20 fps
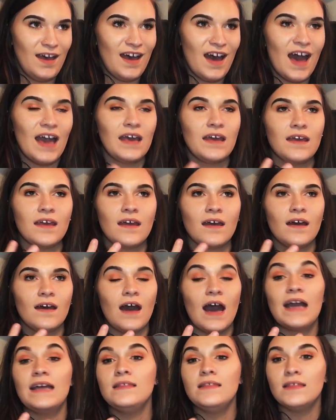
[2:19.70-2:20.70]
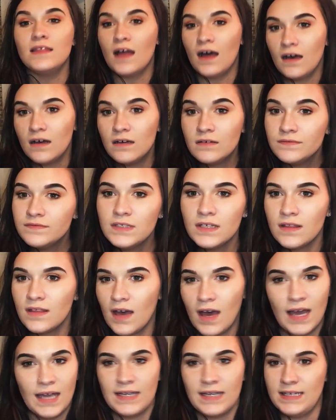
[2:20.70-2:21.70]
I loved the
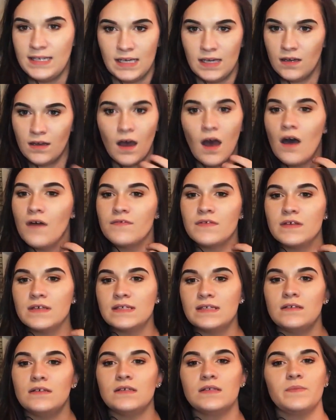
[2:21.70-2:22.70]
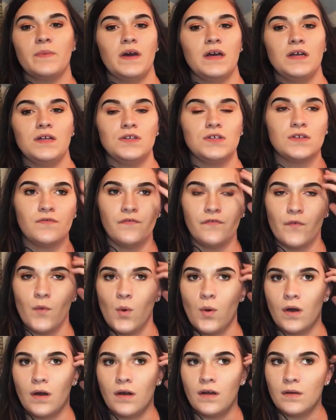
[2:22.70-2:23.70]
idea of the Silasponge
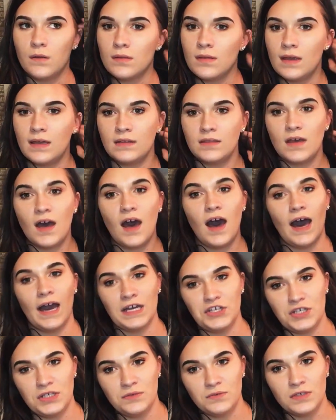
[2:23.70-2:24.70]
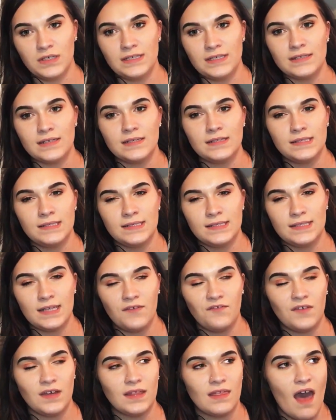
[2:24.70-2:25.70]
for like the hygiene reasons and stuff
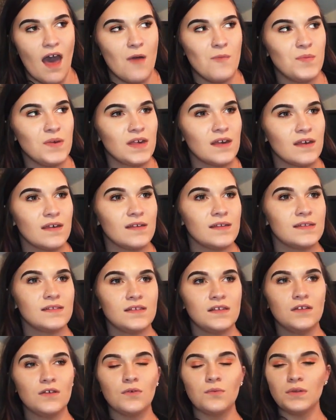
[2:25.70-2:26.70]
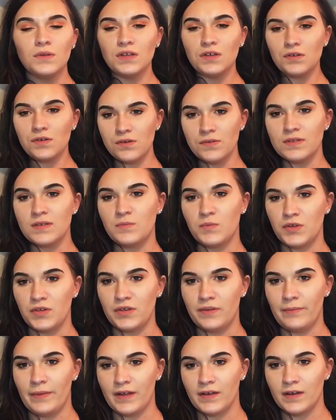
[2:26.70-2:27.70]
like that, because you know, when you use a
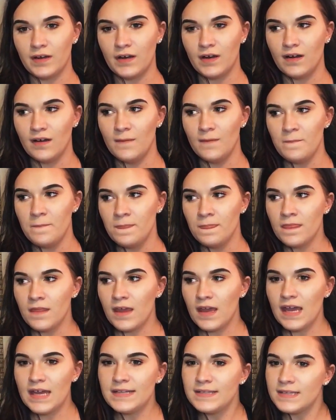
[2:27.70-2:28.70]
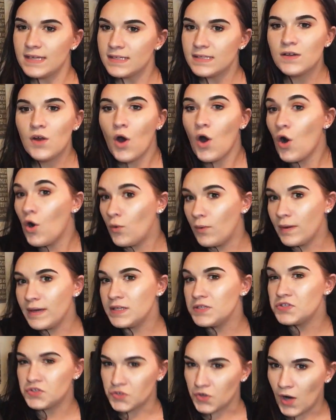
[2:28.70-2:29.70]
beauty blender, it doesn't
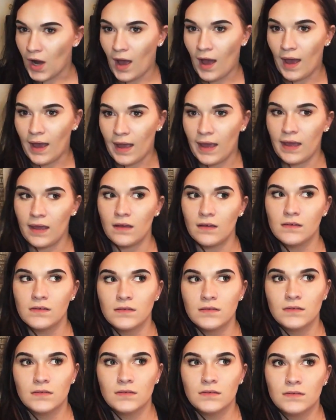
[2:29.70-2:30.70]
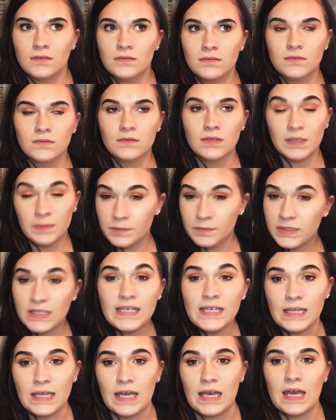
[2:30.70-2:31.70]
always dry
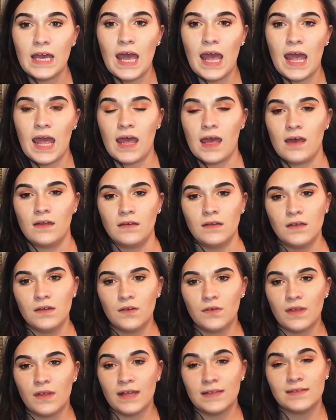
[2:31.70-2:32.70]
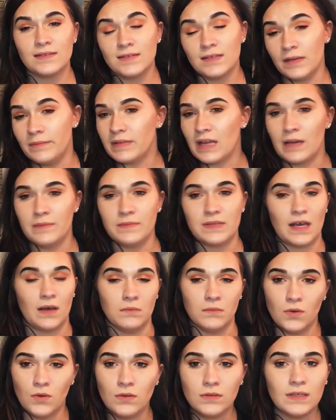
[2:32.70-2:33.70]
completely, and you know, that's sometimes how
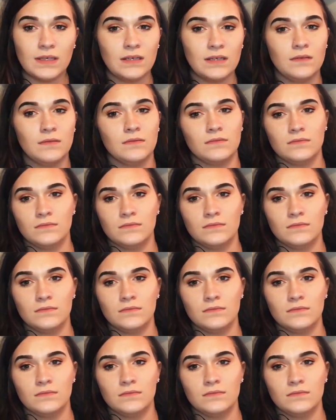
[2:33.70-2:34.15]
mold can,